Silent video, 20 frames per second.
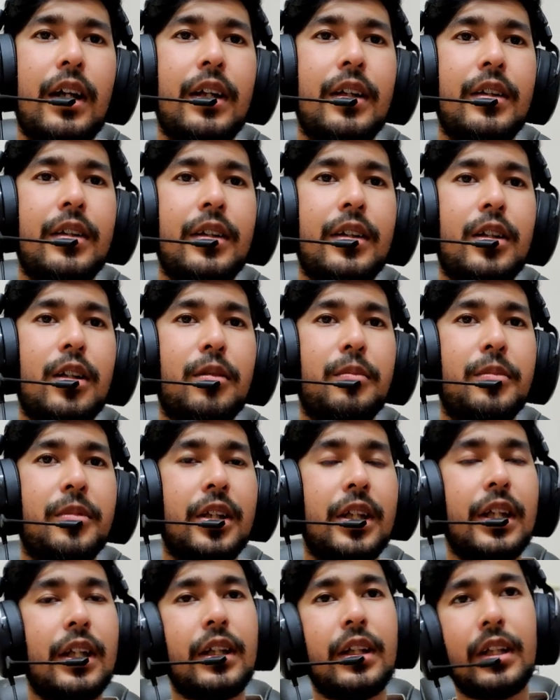And he
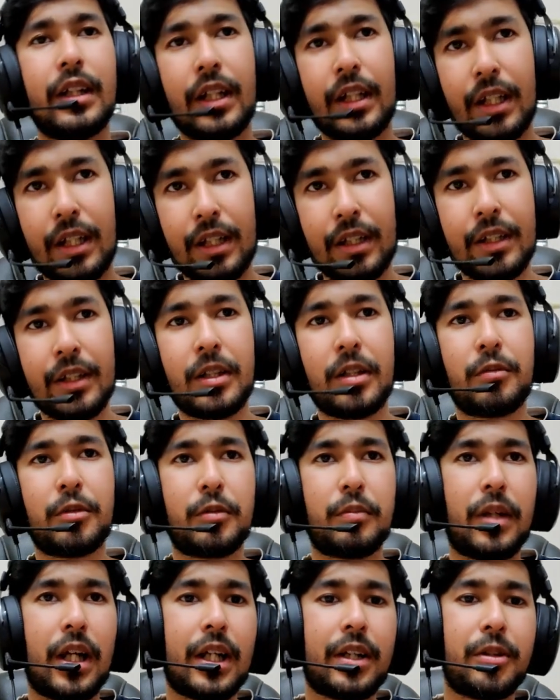
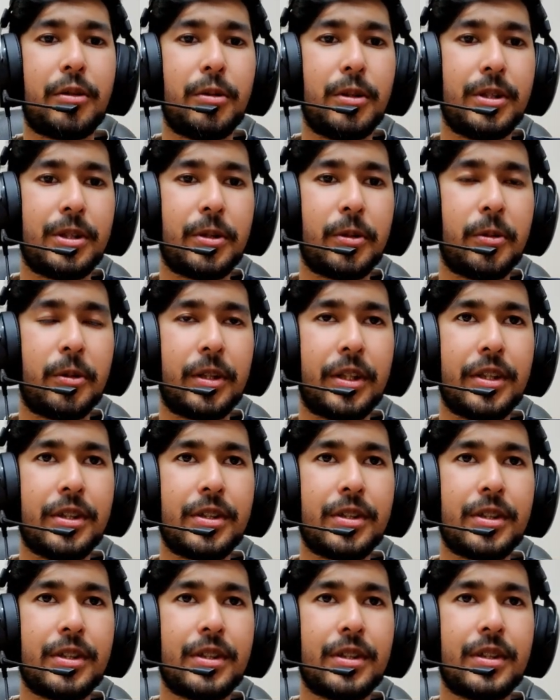comes back to his
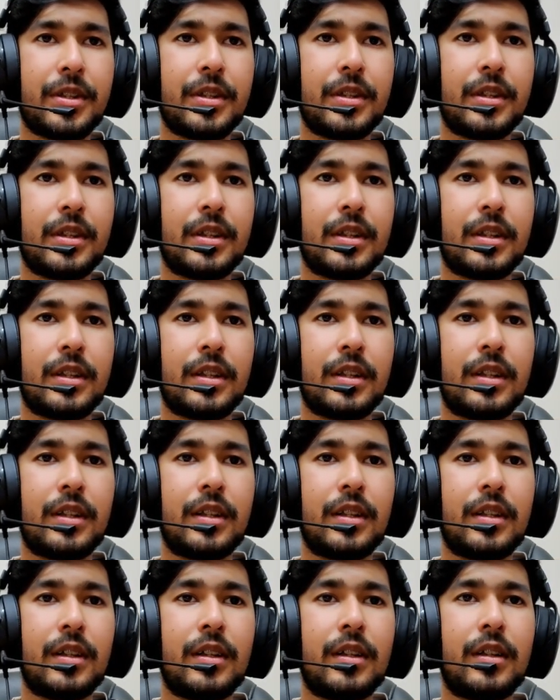Togekiss,
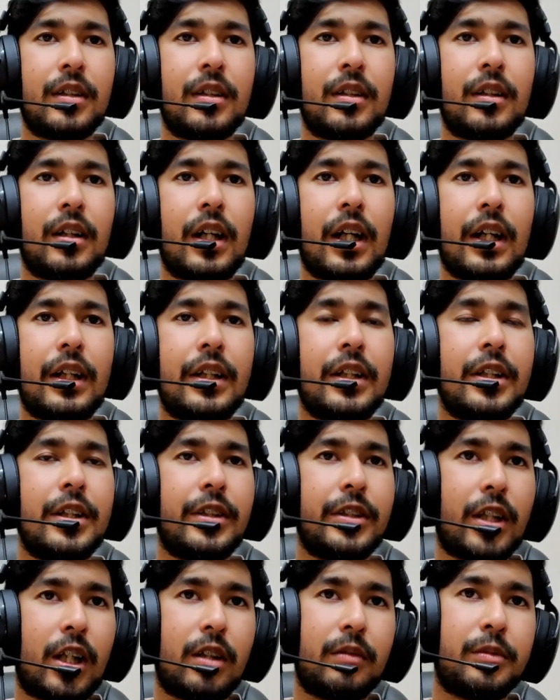and
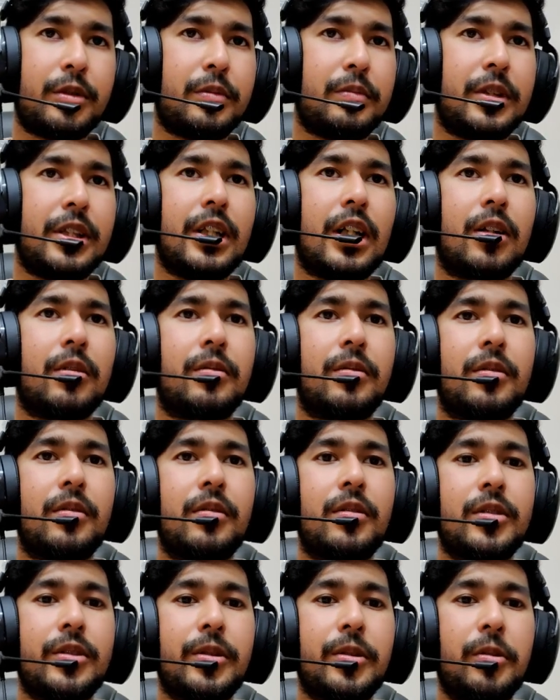he charms me down.
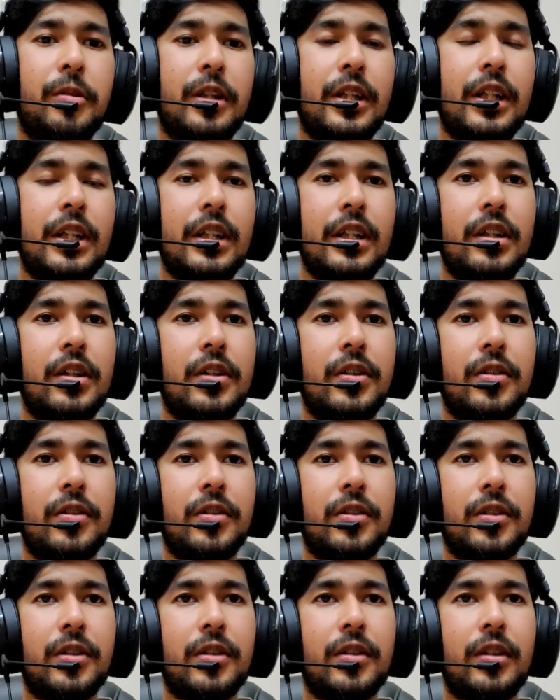So he
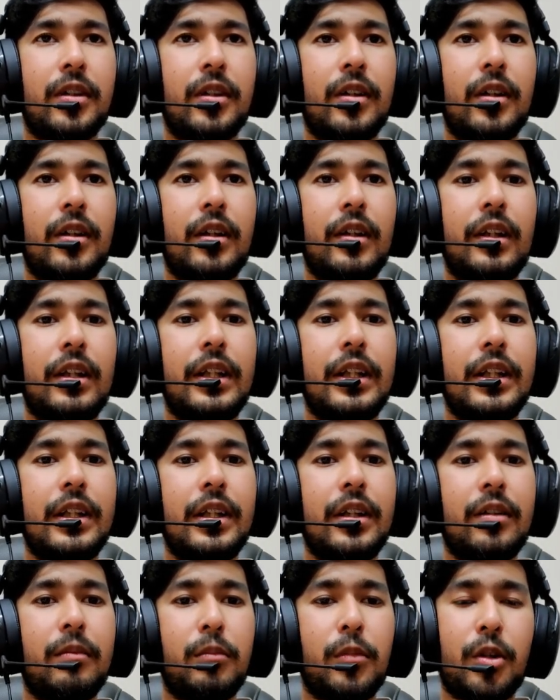is
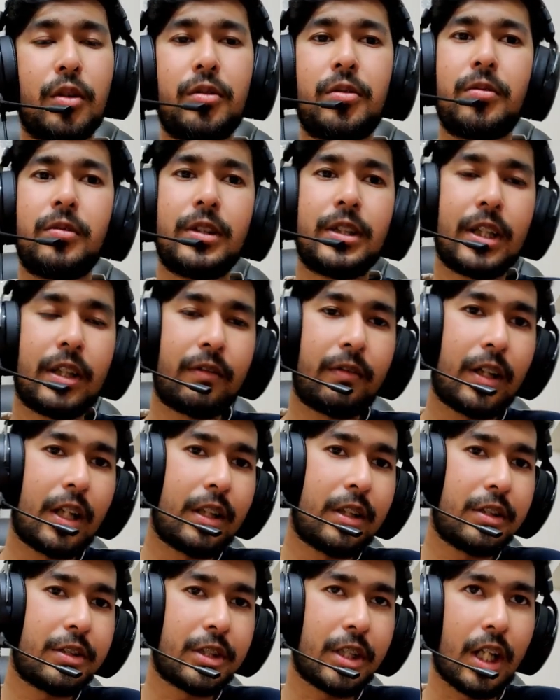leading both switch
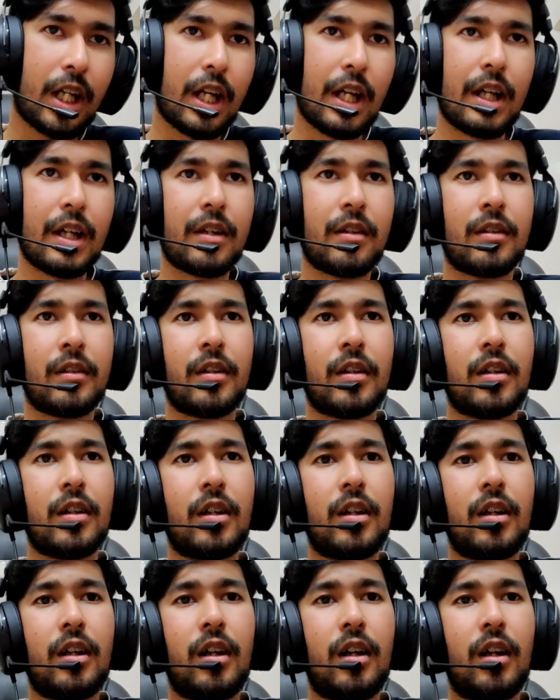advantage and
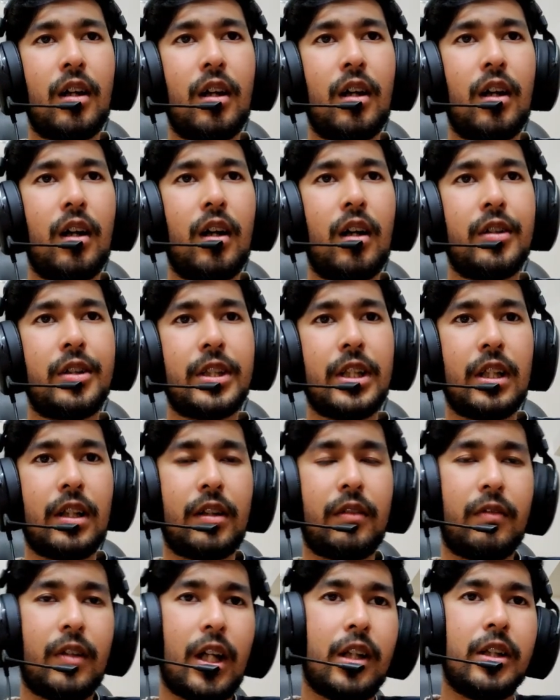
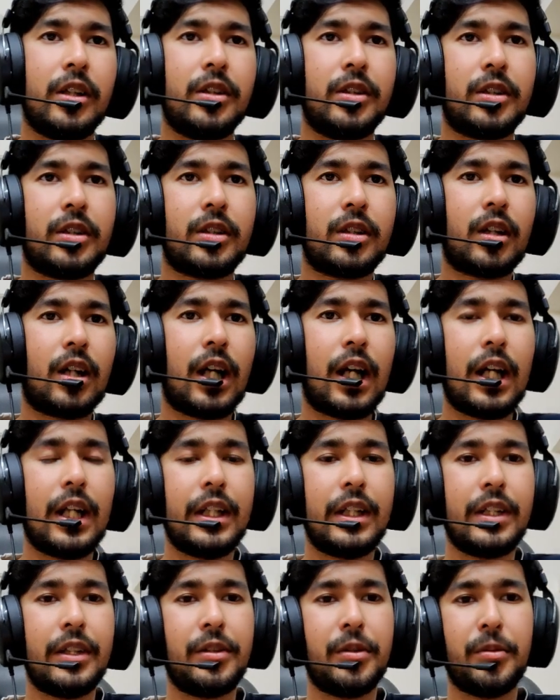shield advantage.
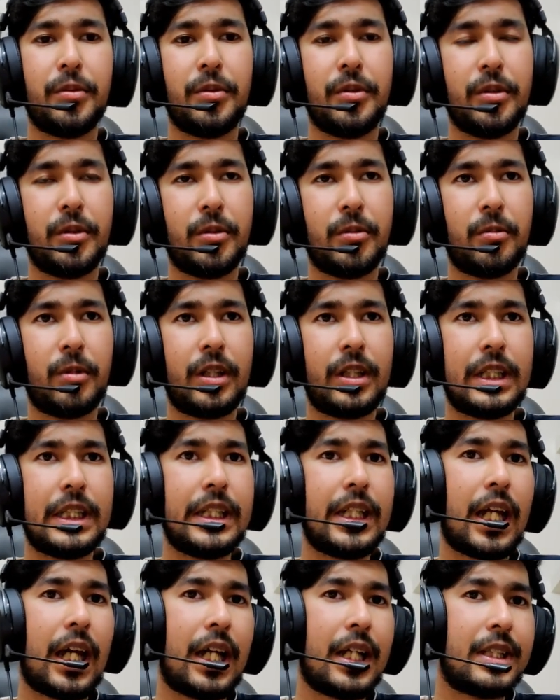I don't know what
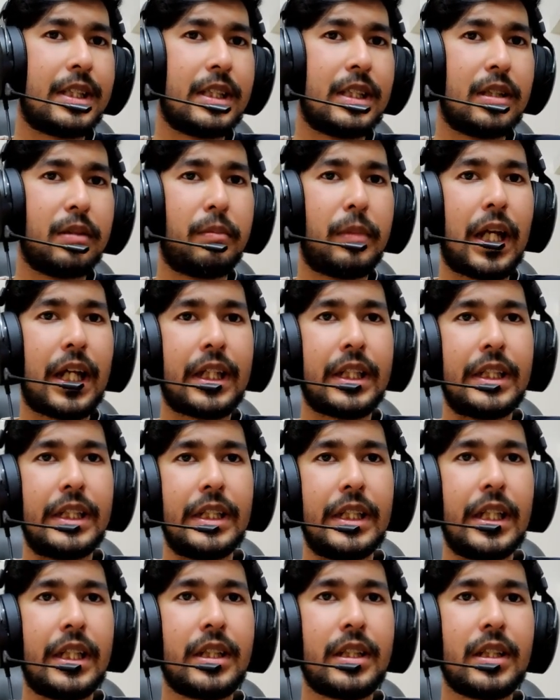he has in the back
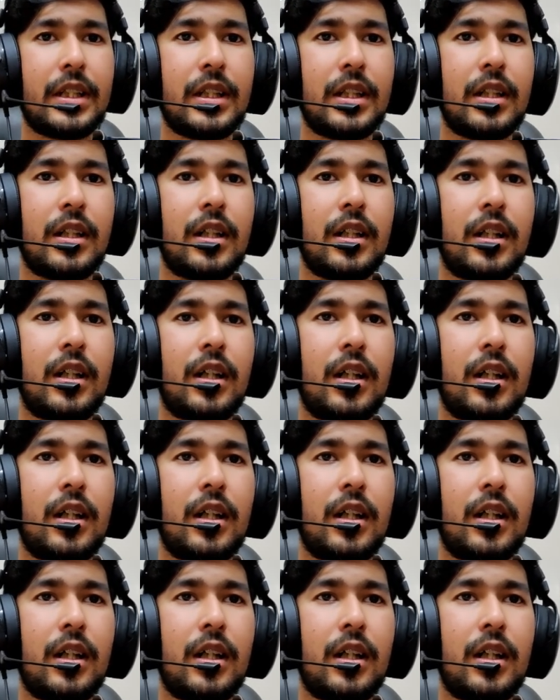yet.